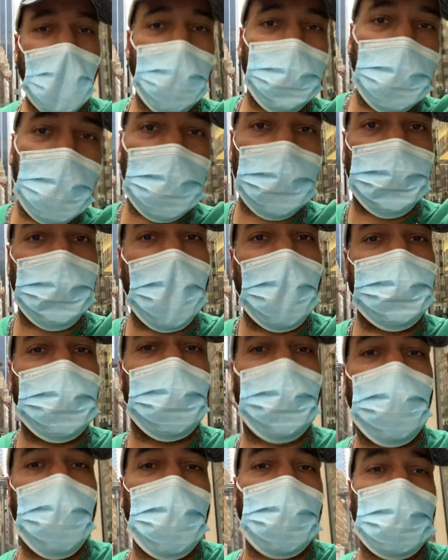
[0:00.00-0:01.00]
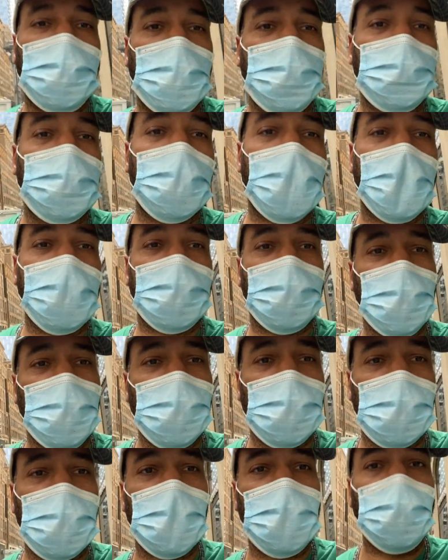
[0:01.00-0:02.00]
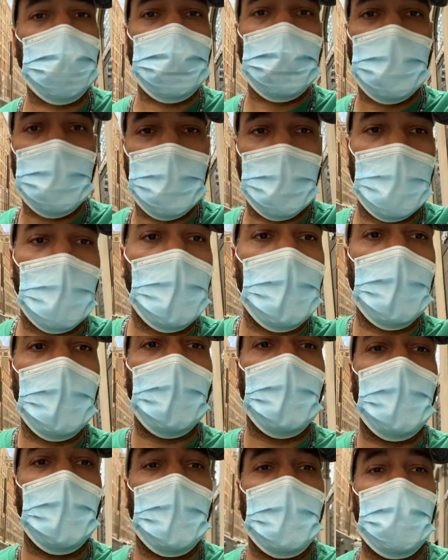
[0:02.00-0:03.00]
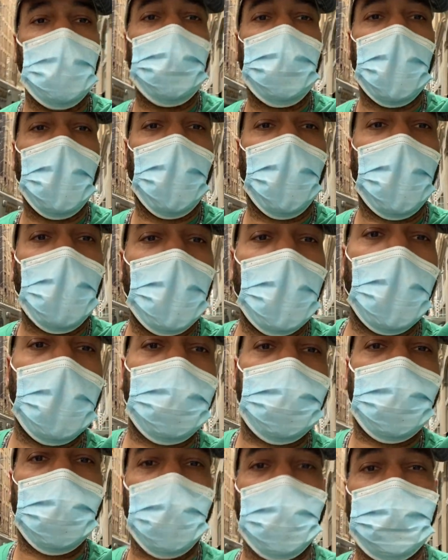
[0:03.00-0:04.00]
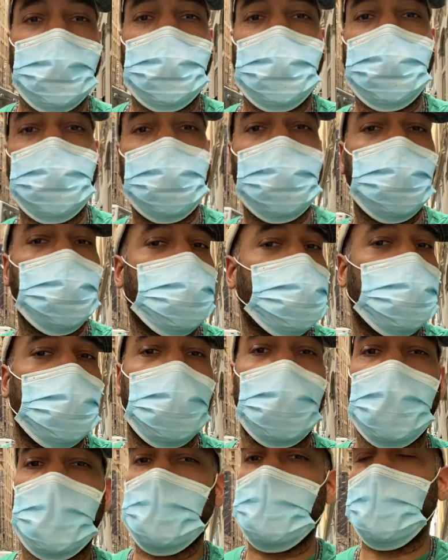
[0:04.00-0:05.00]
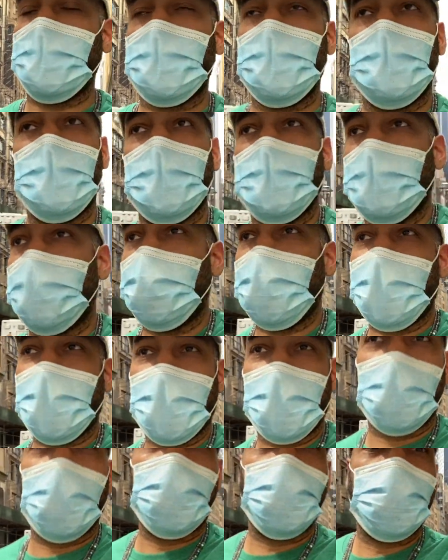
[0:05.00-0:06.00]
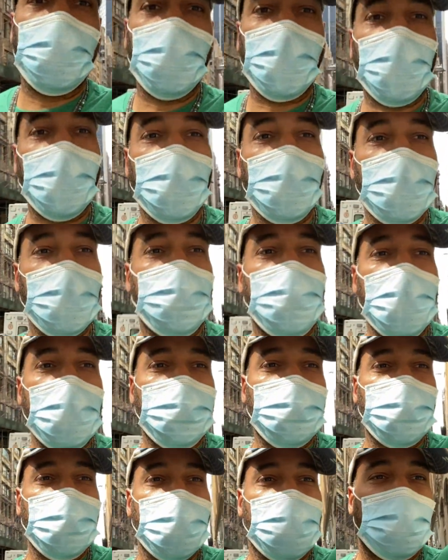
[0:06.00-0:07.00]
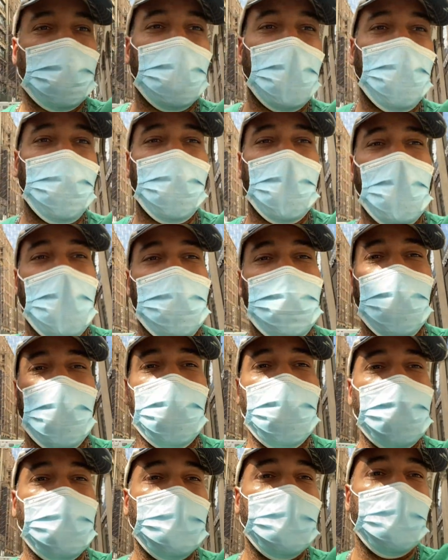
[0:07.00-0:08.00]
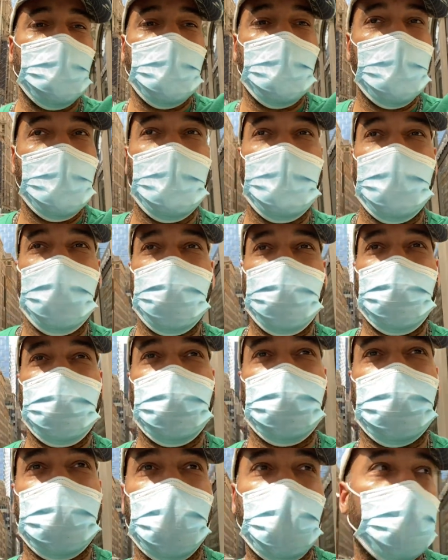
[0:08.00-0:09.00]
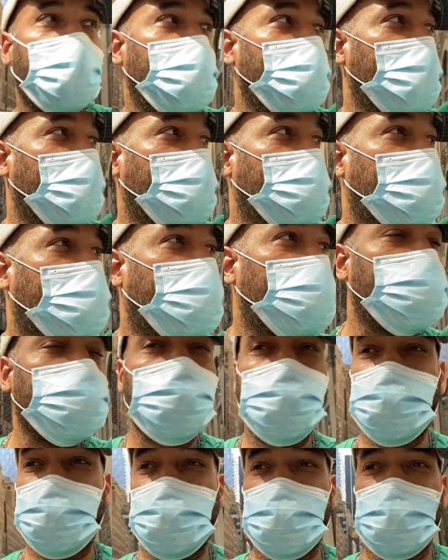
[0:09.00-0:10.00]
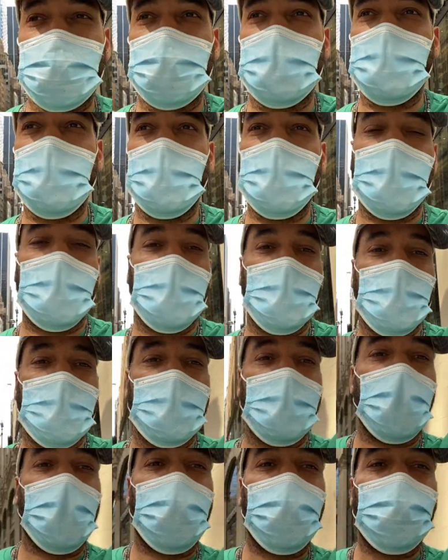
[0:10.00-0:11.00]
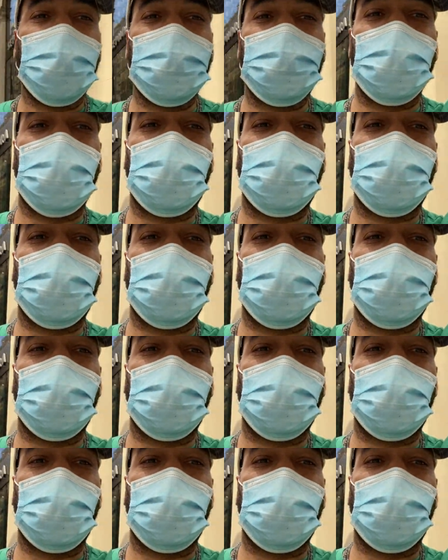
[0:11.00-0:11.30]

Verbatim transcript: these draped across your chest also. You'll be looking like something. Man, look at all the people just staring at me. Shit is kind of nuts. Everyone just